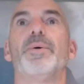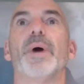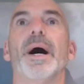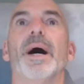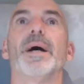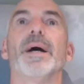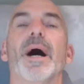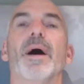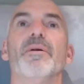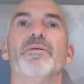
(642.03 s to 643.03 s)
uh,
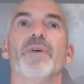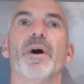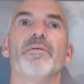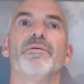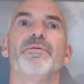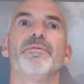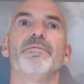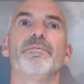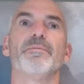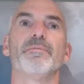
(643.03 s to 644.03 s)
of, of,
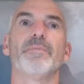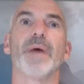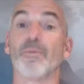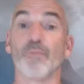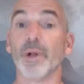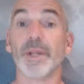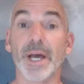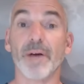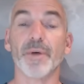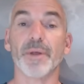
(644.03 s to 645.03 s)
really
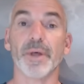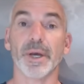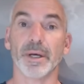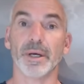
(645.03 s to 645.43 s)
everything,